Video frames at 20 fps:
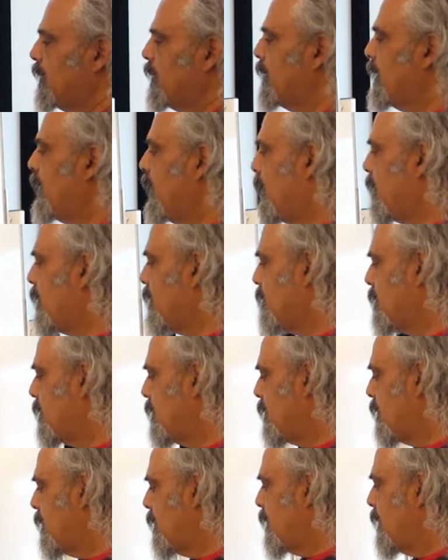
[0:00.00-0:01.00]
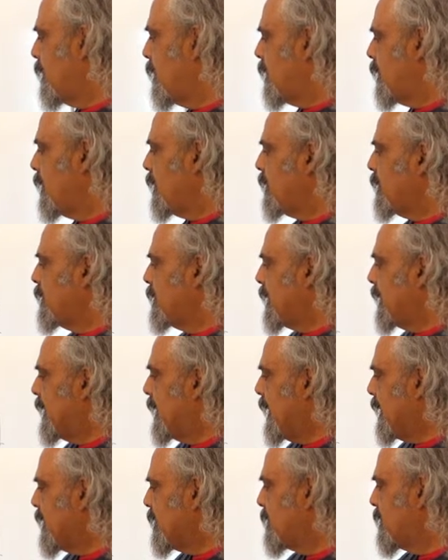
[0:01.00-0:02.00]
Now, the
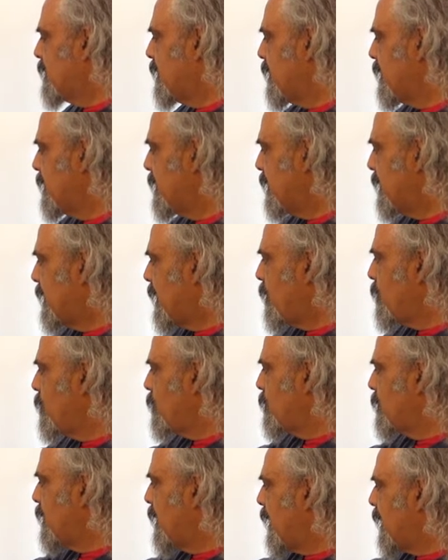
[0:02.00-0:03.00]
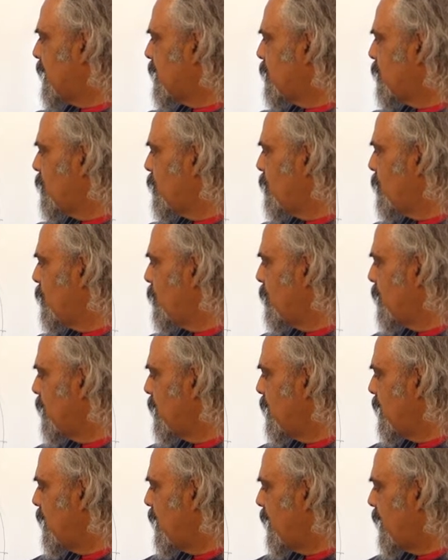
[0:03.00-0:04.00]
next thing that I would like to do
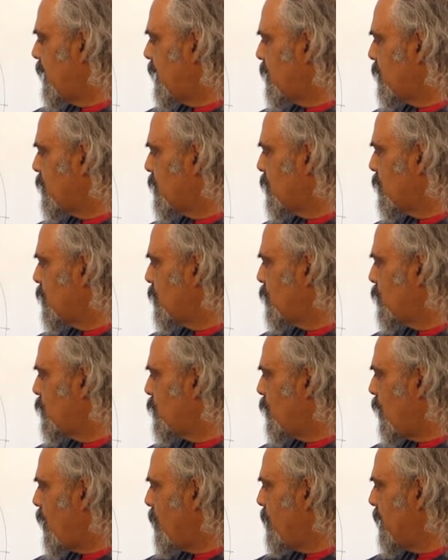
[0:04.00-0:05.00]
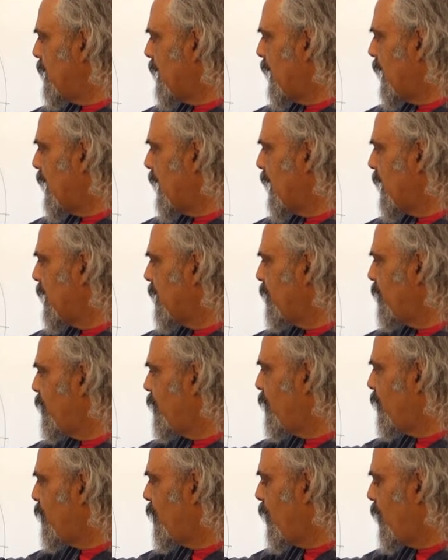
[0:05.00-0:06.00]
is to drop a line
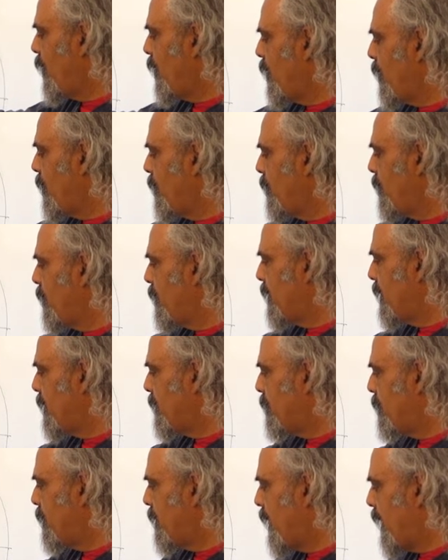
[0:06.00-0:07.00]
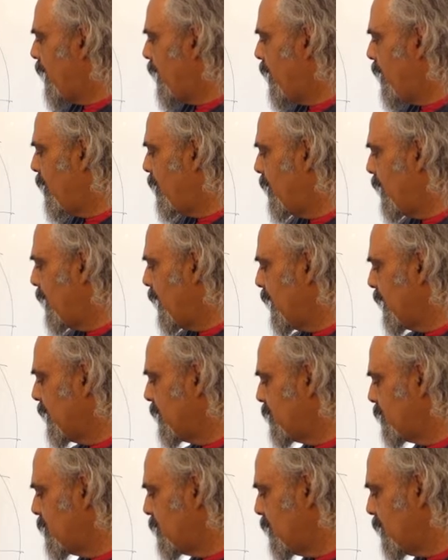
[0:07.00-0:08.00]
from the brow
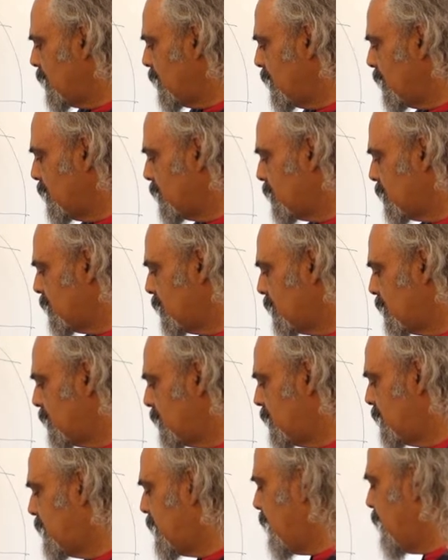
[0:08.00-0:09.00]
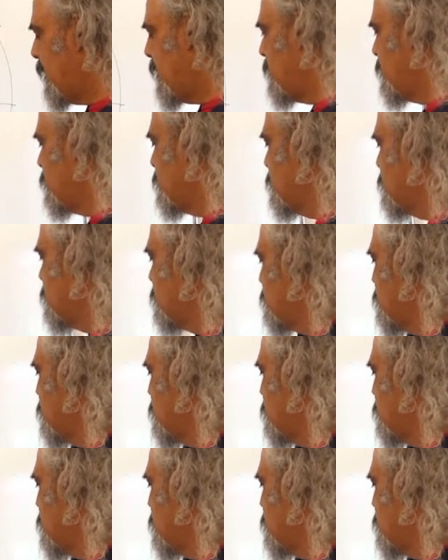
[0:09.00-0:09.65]
line just down.